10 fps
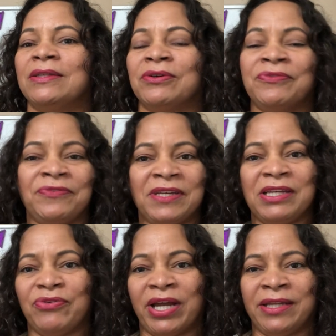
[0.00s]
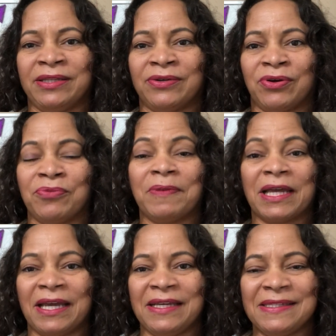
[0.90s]
don't think you are in the wrong
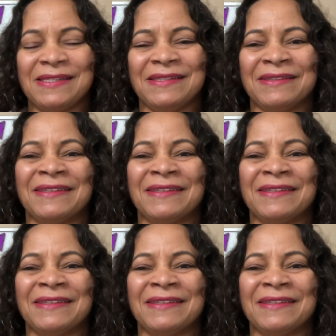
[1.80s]
place.